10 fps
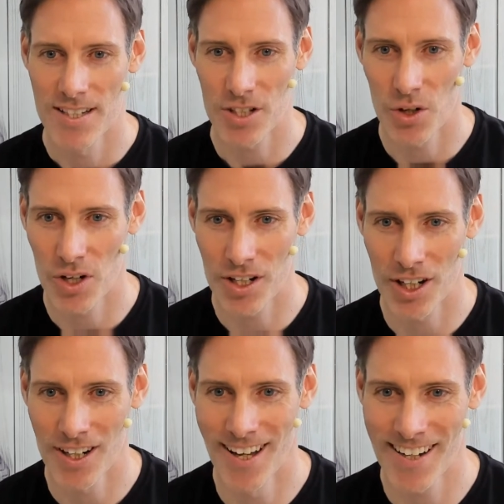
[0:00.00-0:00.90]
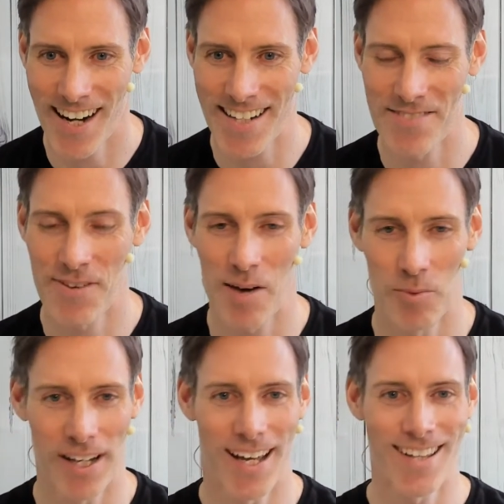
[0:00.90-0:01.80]
So connected
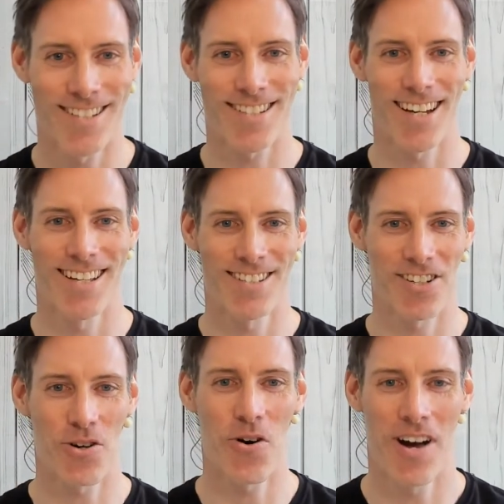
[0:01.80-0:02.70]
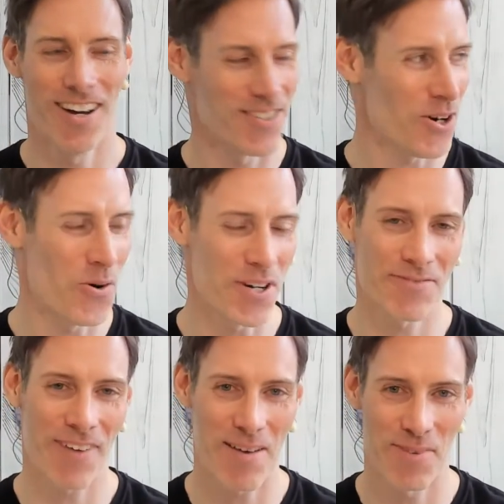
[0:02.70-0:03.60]
family. Yeah, there's
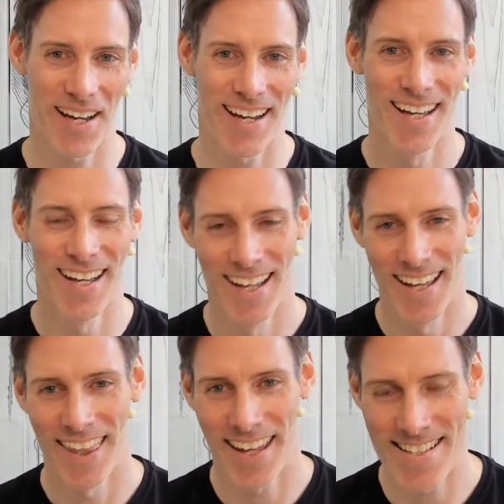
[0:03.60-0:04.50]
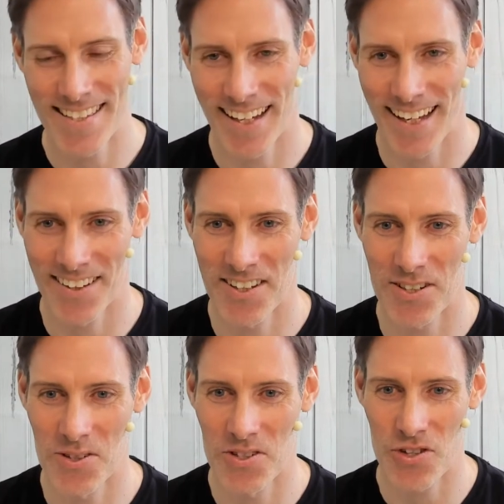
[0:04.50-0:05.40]
always family that
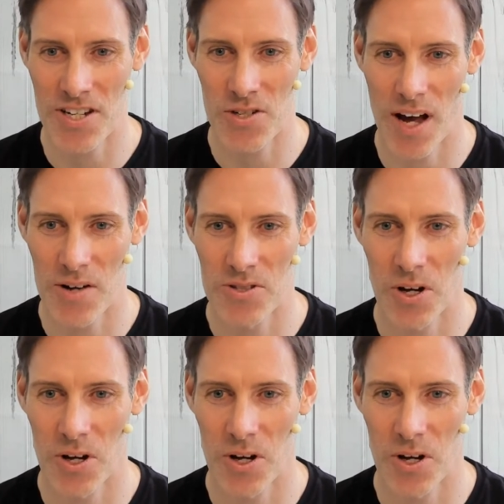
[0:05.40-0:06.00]
do stress you out.